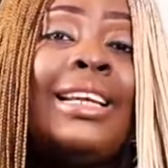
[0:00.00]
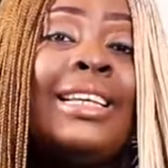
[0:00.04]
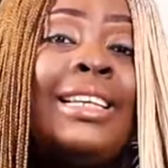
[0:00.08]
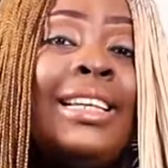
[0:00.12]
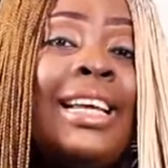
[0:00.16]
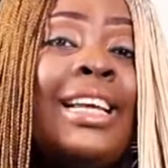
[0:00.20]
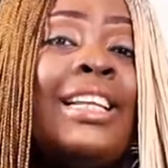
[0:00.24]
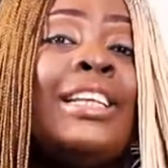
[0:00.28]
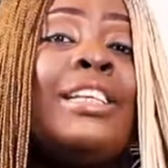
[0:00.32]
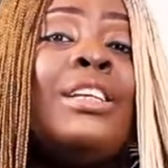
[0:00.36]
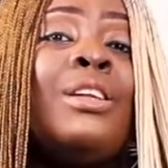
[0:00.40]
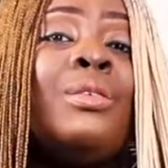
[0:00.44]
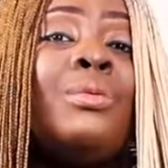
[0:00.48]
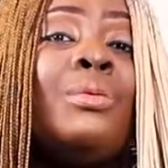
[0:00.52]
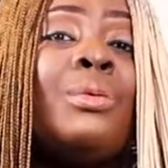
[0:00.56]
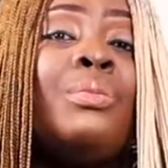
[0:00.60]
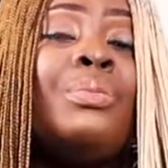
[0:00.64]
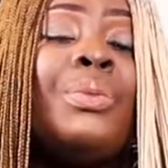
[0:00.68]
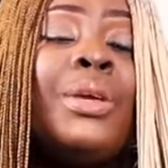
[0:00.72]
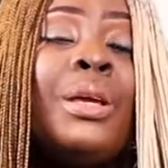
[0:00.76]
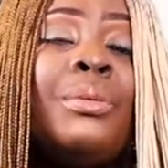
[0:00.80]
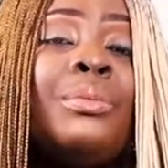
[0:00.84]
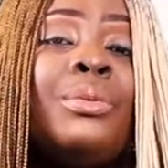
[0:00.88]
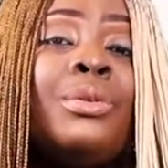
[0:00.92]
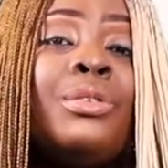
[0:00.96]
and then they
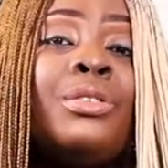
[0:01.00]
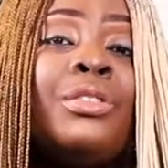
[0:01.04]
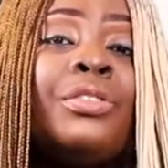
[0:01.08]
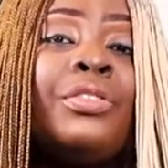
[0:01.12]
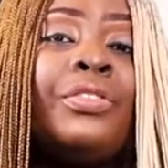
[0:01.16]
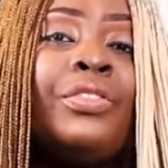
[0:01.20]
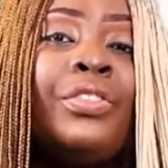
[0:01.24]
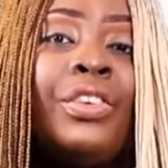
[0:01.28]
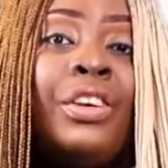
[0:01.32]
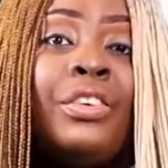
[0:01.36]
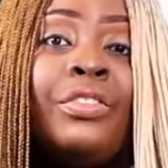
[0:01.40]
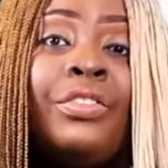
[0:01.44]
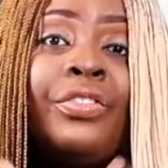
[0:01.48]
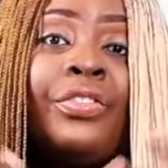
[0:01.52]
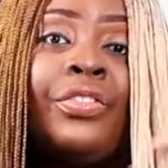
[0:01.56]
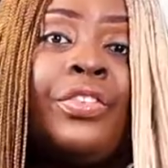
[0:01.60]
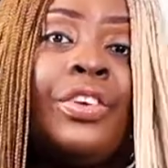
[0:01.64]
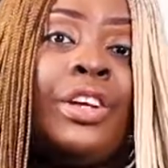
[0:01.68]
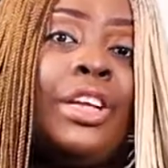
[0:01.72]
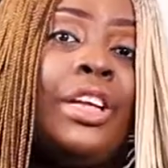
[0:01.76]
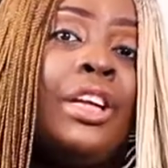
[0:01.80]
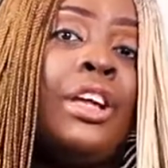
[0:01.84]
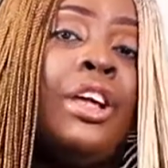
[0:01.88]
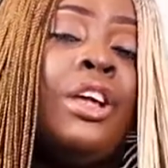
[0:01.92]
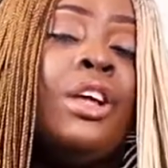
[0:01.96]
will be able to feel
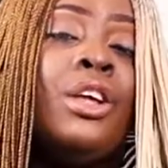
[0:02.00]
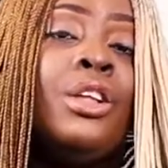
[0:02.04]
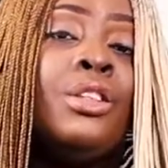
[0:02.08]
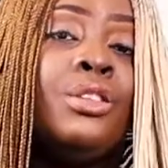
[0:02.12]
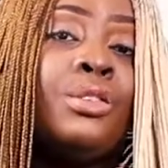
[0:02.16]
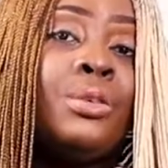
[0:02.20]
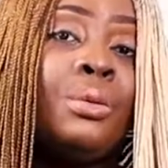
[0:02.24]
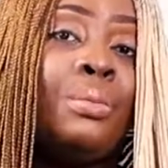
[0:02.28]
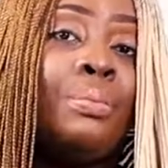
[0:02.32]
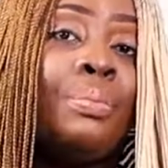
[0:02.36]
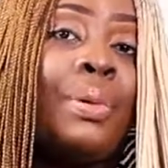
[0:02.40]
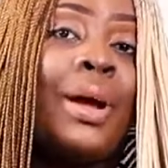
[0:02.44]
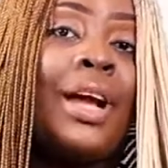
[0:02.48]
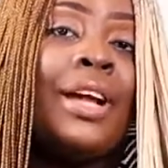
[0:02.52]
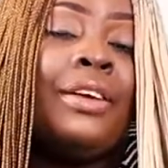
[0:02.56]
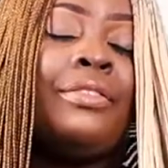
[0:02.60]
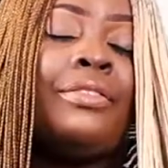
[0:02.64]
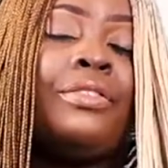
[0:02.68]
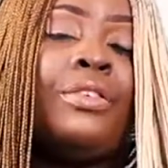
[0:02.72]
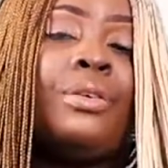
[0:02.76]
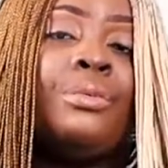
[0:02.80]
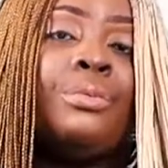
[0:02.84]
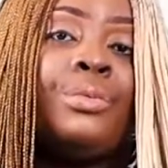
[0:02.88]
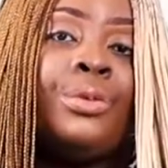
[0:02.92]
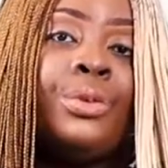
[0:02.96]
free to buy
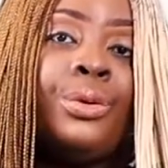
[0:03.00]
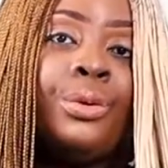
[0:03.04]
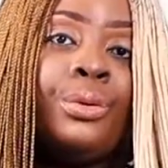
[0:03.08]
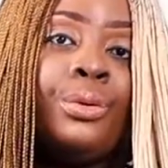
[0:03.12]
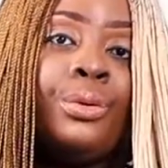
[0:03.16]
from